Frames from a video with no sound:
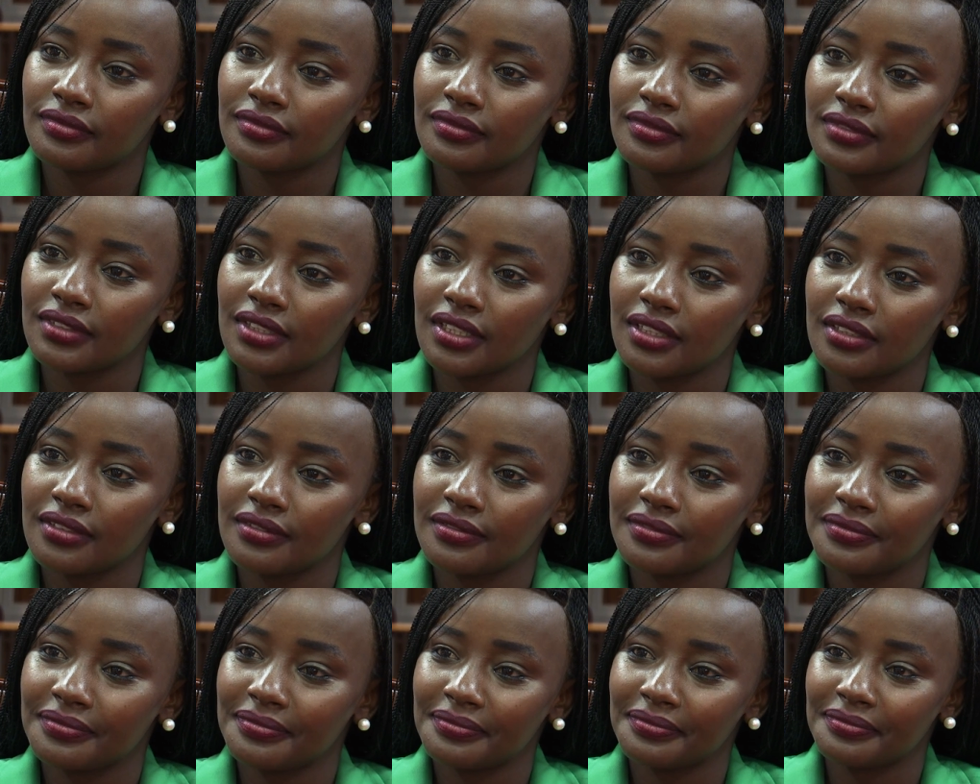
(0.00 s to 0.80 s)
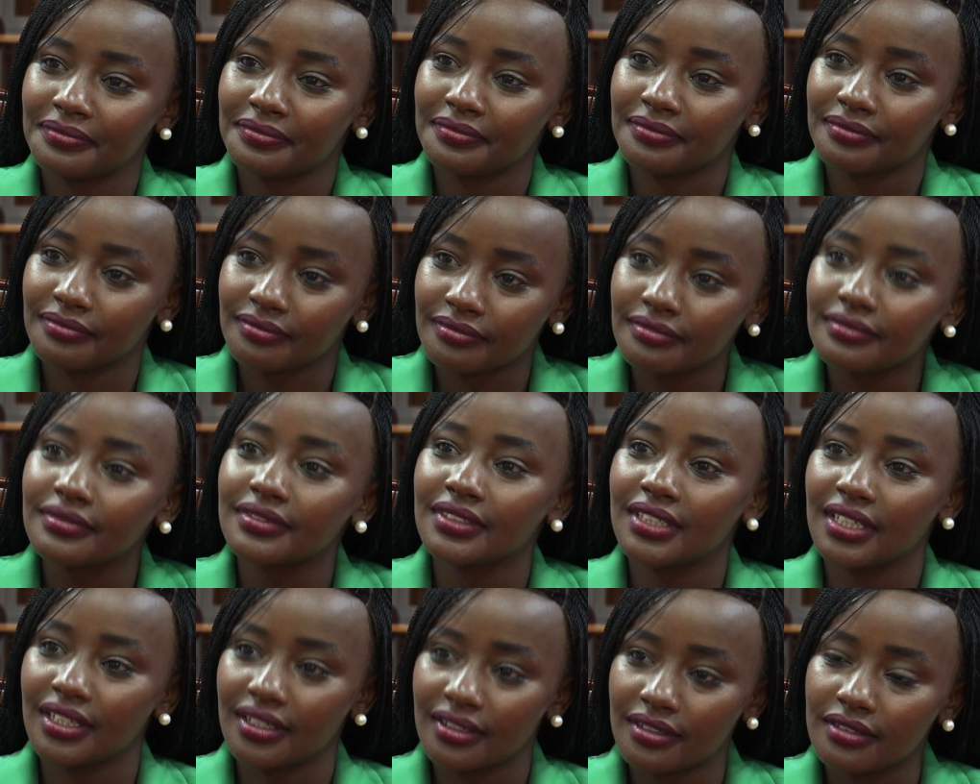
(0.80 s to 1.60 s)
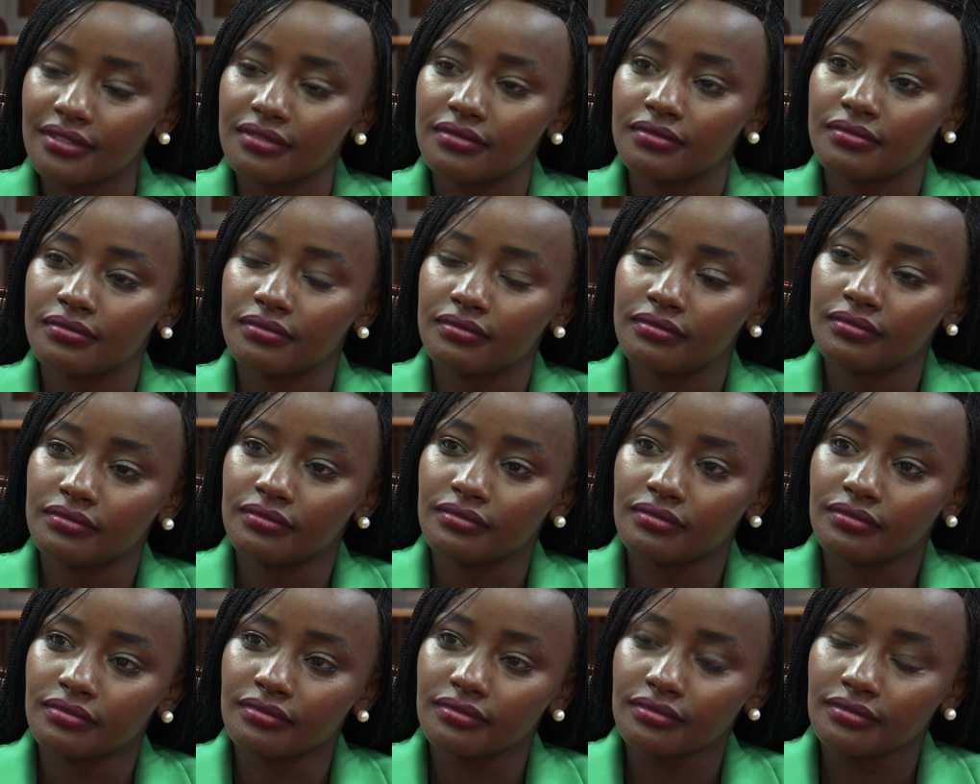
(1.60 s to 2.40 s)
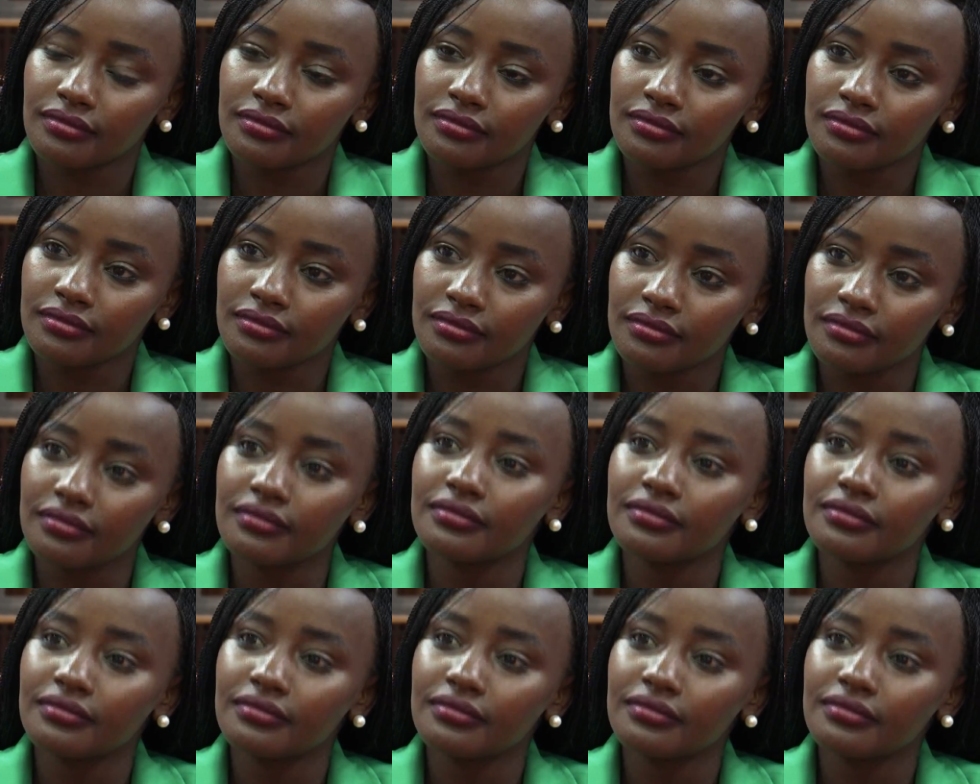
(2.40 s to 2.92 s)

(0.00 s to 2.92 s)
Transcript: not allocated. When it comes to the road, the major